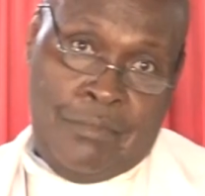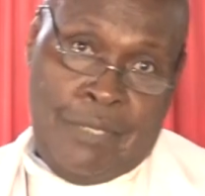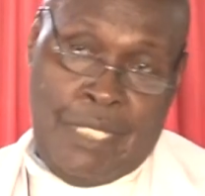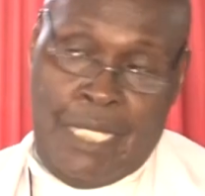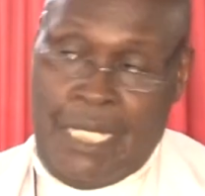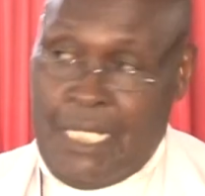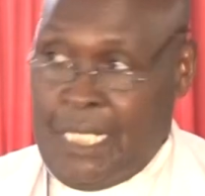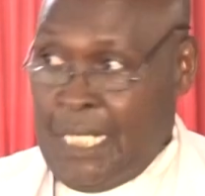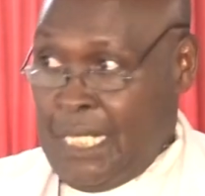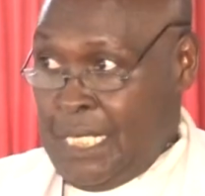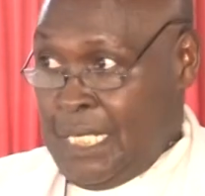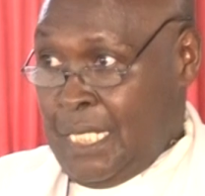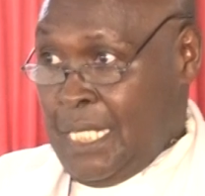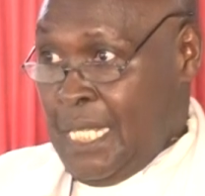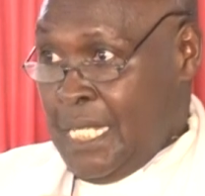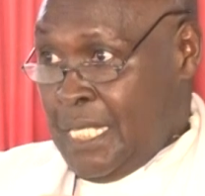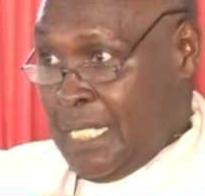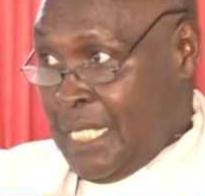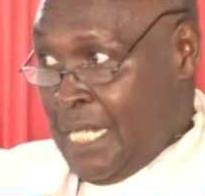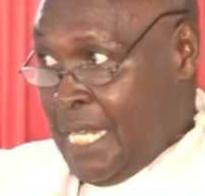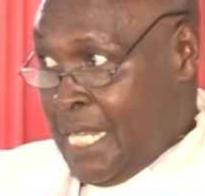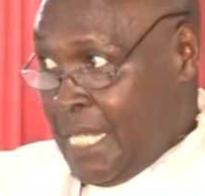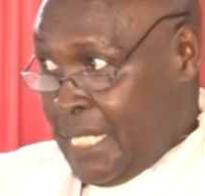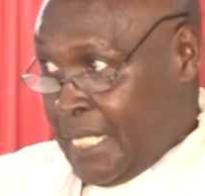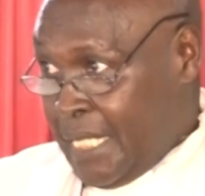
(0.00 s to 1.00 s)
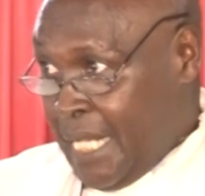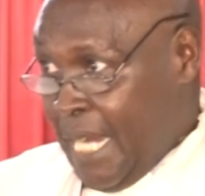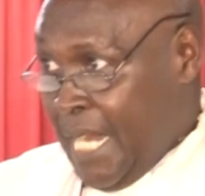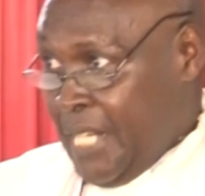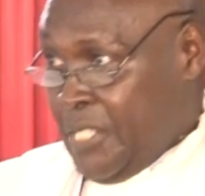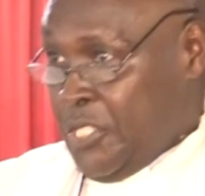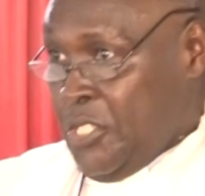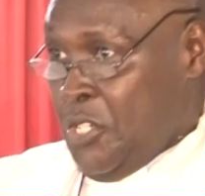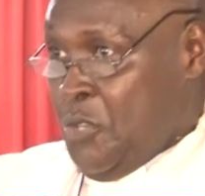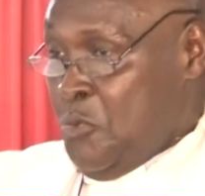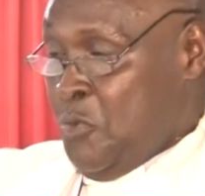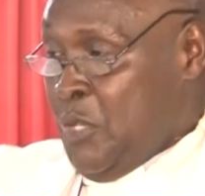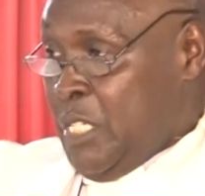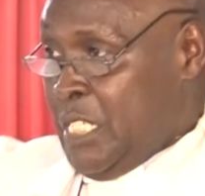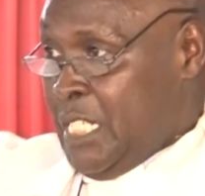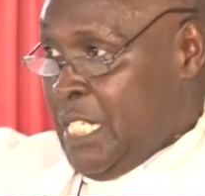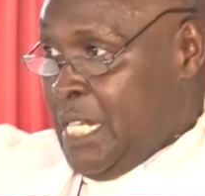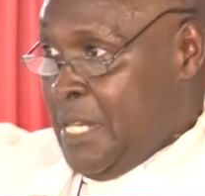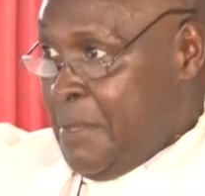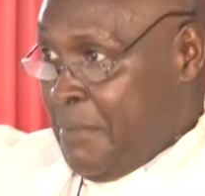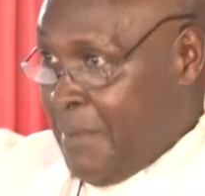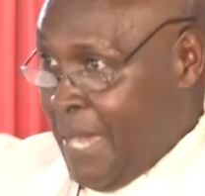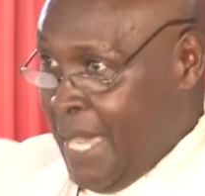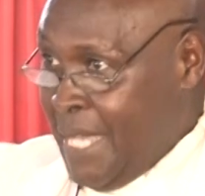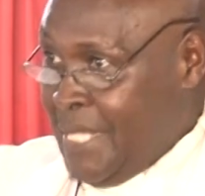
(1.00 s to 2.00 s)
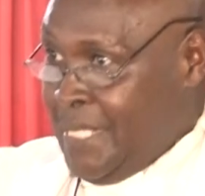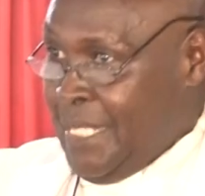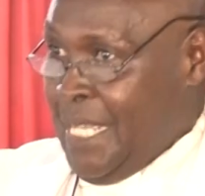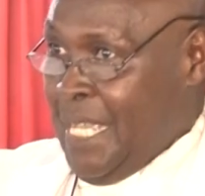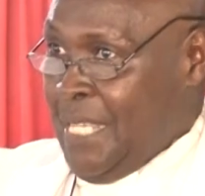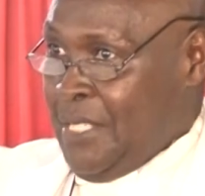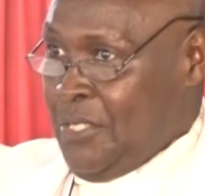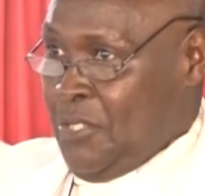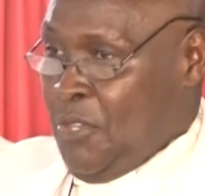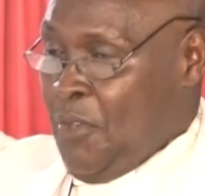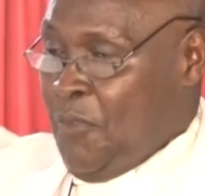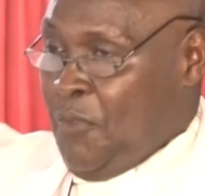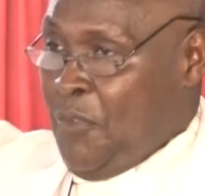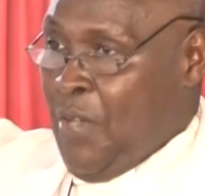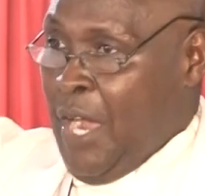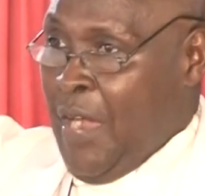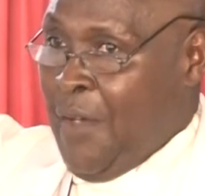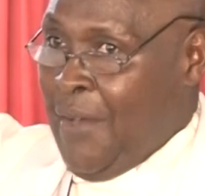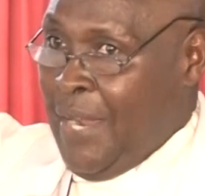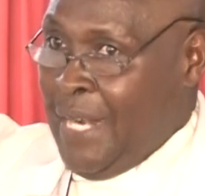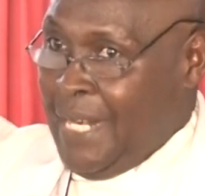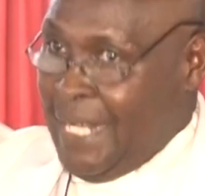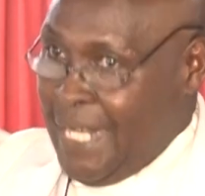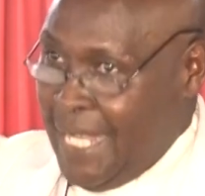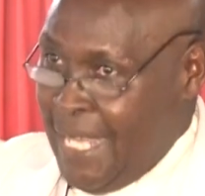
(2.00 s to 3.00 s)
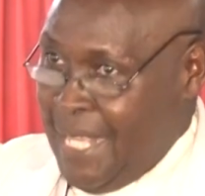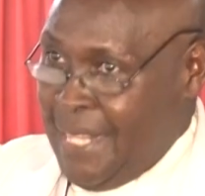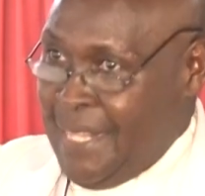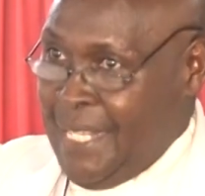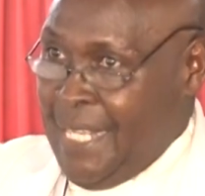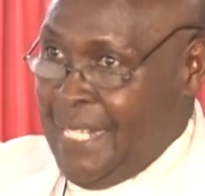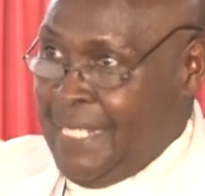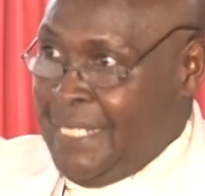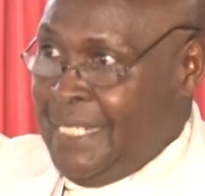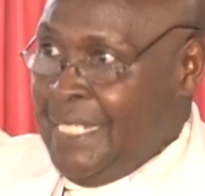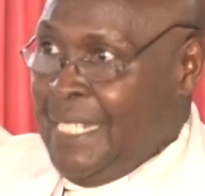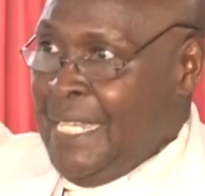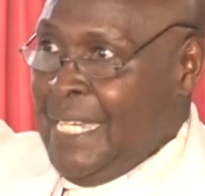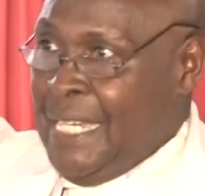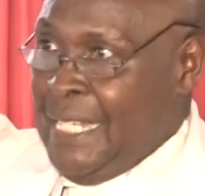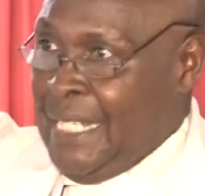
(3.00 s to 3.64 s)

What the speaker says: It is his resurrection which reminds us of our death and